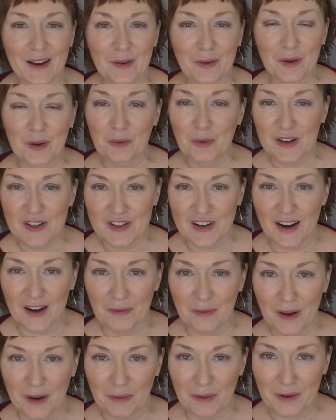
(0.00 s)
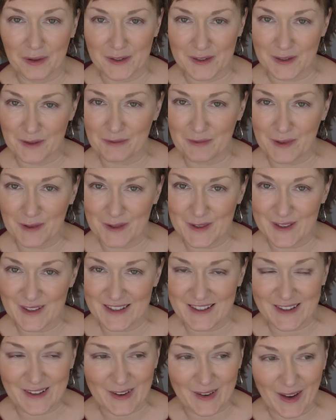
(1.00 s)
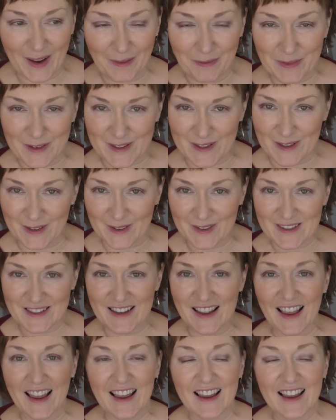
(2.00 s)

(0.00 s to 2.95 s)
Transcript: with which I am able to post new episodes.